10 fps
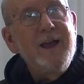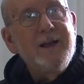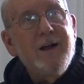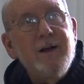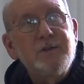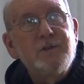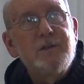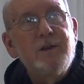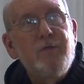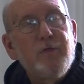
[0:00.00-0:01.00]
a
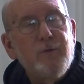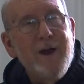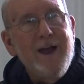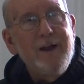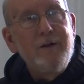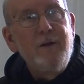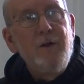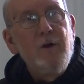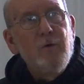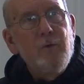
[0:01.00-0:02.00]
constant thread
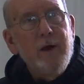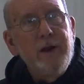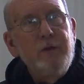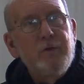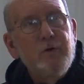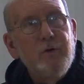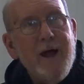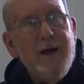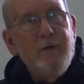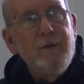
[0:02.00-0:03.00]
running
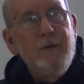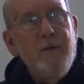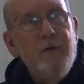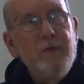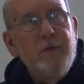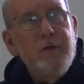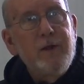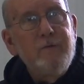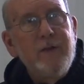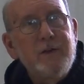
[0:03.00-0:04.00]
throughout the
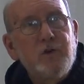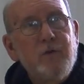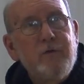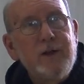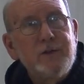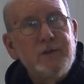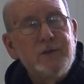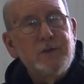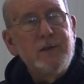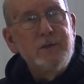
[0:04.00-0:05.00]
conventual
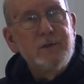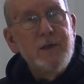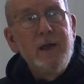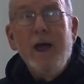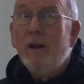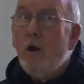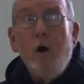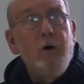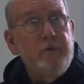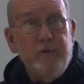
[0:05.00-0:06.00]
Franciscans and
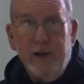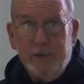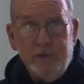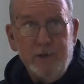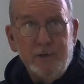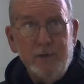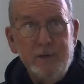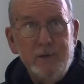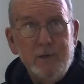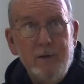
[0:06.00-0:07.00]
all
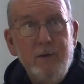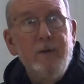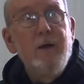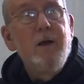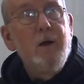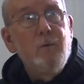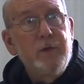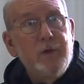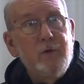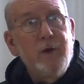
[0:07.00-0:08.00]
Franciscans
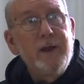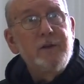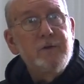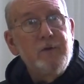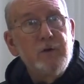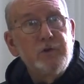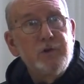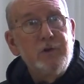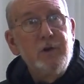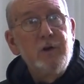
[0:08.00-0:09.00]
with a great
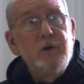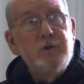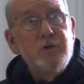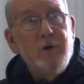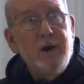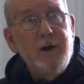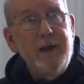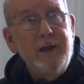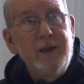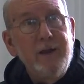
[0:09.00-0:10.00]
devotion to Our
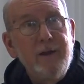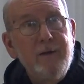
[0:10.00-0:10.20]
Lady.